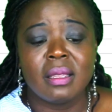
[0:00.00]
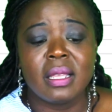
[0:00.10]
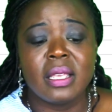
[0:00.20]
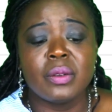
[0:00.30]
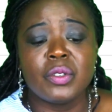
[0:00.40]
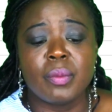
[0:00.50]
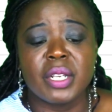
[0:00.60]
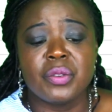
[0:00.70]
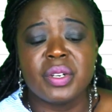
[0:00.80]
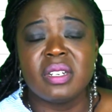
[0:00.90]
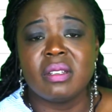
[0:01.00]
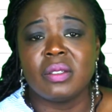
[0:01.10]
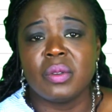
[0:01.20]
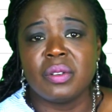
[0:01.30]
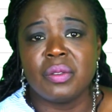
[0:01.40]
The yield to maturity is
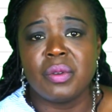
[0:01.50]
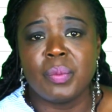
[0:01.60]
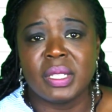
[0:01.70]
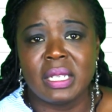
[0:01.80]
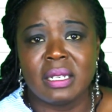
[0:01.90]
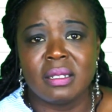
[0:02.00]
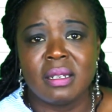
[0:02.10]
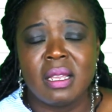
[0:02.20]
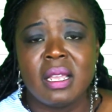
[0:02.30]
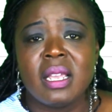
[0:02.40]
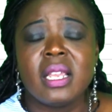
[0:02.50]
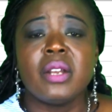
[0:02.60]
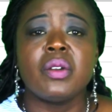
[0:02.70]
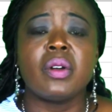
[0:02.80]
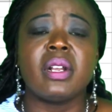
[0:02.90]
23%.
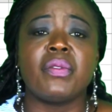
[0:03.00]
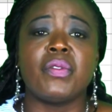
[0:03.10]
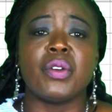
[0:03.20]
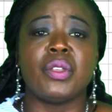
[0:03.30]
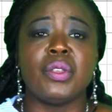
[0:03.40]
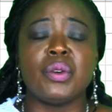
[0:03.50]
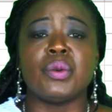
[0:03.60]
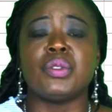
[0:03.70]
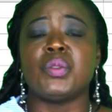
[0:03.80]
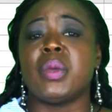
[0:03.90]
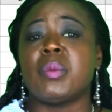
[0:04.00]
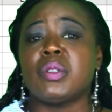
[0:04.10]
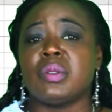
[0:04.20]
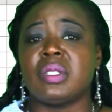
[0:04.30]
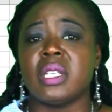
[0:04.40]
In order for you to be able
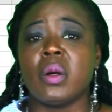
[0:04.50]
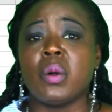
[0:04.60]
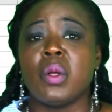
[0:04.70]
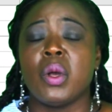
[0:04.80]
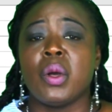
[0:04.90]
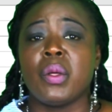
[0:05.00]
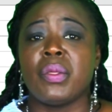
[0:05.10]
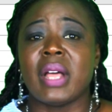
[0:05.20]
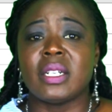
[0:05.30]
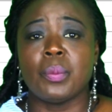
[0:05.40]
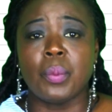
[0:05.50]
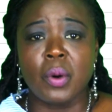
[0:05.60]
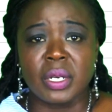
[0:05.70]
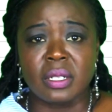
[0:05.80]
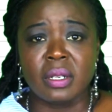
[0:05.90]
to sell that
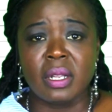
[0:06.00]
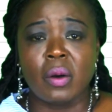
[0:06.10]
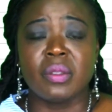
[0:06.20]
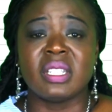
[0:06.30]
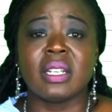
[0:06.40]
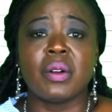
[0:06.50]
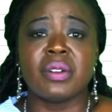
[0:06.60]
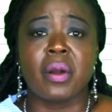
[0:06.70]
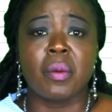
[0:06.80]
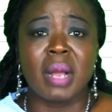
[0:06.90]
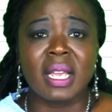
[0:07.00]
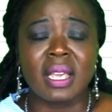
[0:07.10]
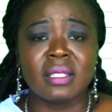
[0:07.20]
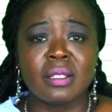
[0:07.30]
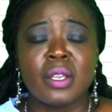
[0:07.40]
bond on the secondary
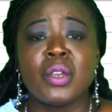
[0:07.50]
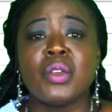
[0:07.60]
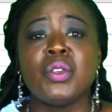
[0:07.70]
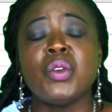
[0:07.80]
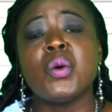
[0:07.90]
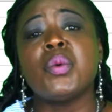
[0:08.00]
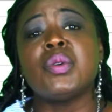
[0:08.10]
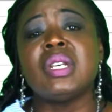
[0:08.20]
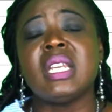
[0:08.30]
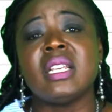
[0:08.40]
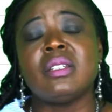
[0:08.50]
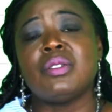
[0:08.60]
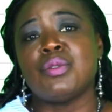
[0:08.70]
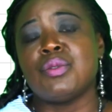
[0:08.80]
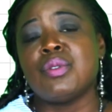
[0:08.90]
market, you will need
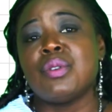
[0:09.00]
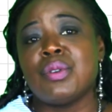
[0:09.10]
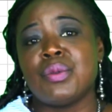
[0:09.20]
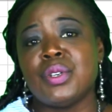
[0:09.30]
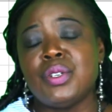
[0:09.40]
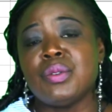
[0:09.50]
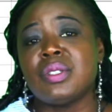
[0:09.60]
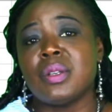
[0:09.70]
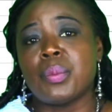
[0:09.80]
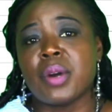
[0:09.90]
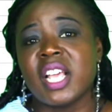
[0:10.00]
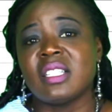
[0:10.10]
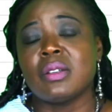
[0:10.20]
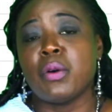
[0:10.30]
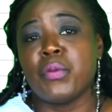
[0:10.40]
to reduce the
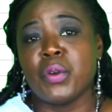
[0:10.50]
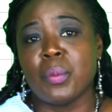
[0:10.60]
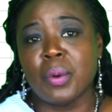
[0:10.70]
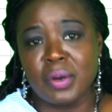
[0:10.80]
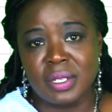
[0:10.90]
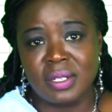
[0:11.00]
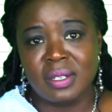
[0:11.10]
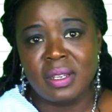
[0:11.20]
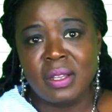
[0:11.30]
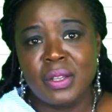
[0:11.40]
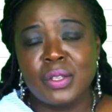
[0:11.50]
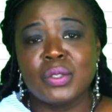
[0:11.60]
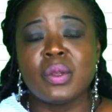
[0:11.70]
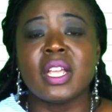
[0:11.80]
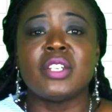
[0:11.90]
price of your bond
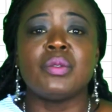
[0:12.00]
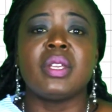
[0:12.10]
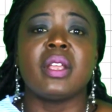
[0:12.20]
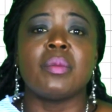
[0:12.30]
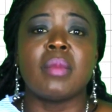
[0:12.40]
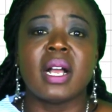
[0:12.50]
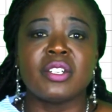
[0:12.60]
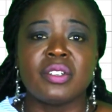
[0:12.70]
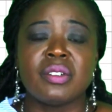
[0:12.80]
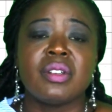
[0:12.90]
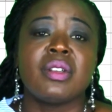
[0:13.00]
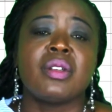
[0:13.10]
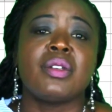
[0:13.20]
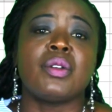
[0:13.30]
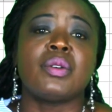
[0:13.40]
so that you can match,
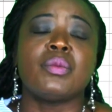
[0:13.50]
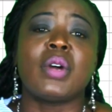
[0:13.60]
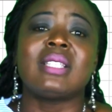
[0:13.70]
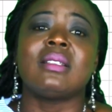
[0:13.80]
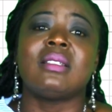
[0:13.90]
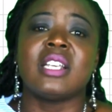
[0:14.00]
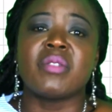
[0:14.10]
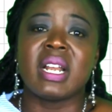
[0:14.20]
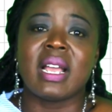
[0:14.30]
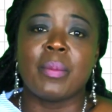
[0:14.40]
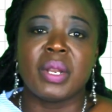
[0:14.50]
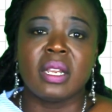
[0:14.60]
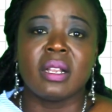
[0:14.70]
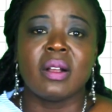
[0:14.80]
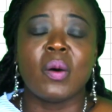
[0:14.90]
what is generally
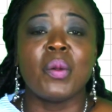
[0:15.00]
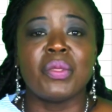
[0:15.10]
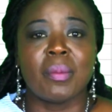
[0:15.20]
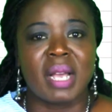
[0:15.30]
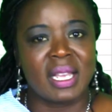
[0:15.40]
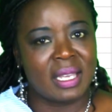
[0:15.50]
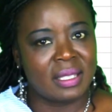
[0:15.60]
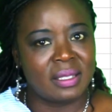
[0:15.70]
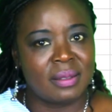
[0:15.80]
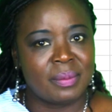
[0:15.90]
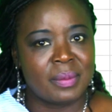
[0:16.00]
happening on the market.